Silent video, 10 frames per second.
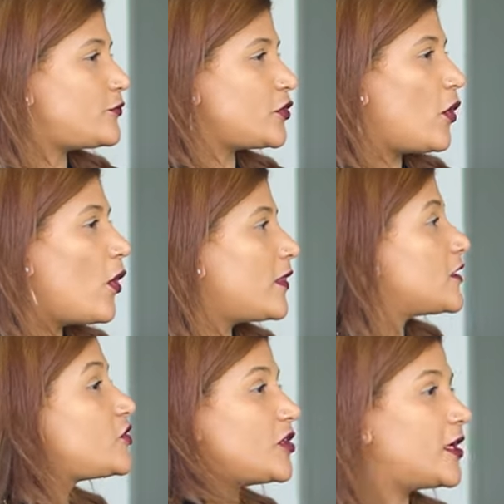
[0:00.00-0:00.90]
you to go on
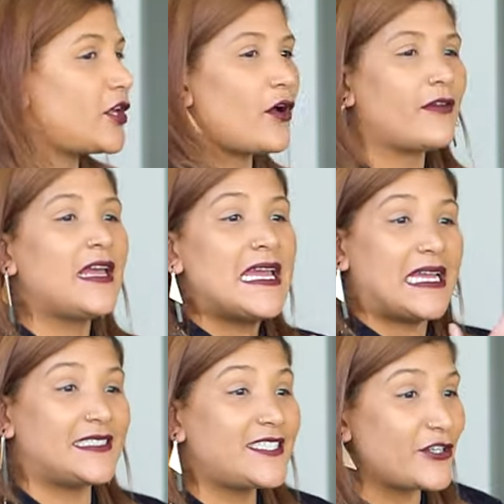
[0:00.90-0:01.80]
this journey of
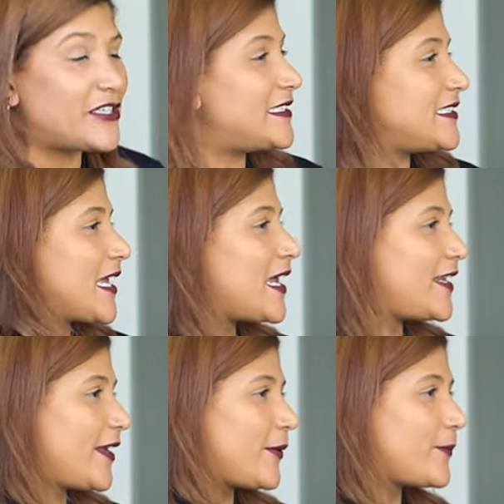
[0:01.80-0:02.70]
interior
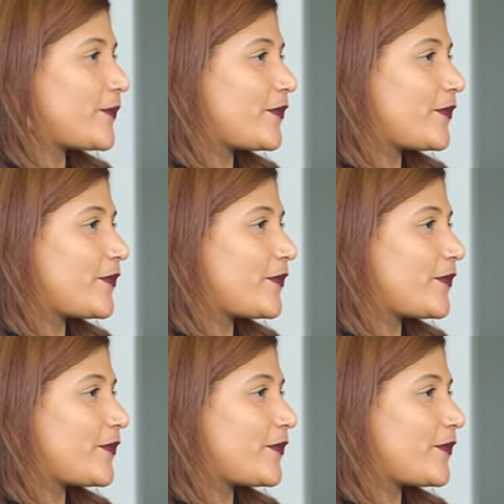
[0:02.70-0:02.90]
designing?